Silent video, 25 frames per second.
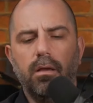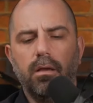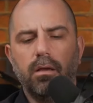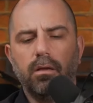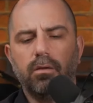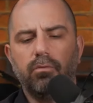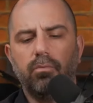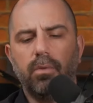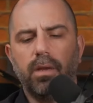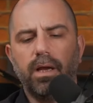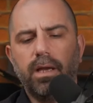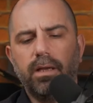
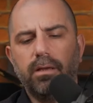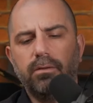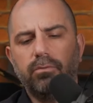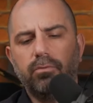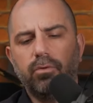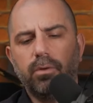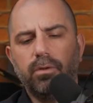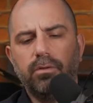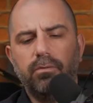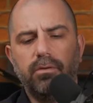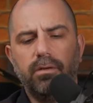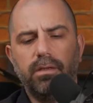Right in
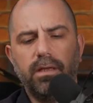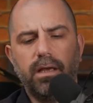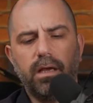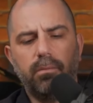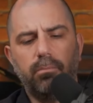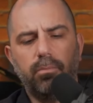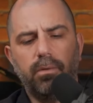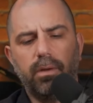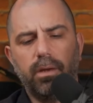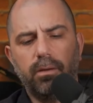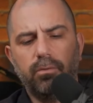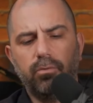front of the
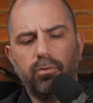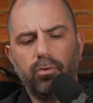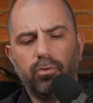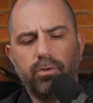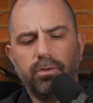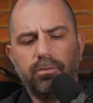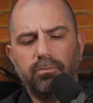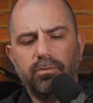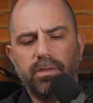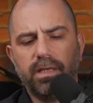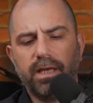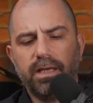camera, you
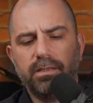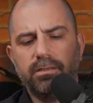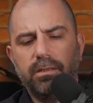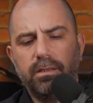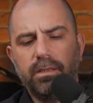can find the